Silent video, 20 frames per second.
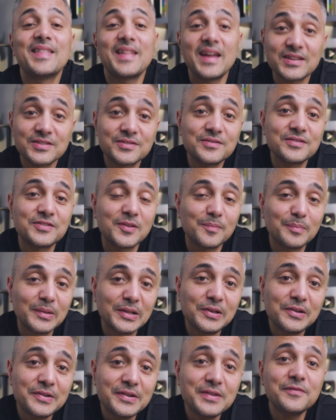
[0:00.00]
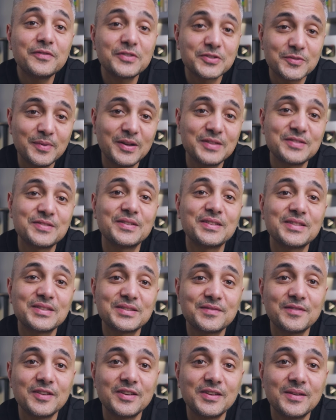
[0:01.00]
Thanks to Simply Learn for sponsoring
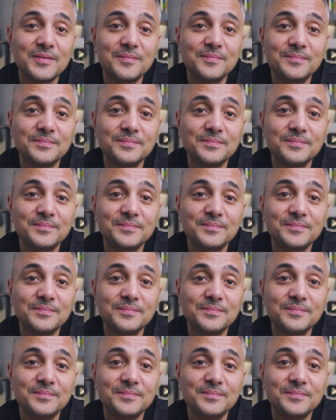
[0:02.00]
this video.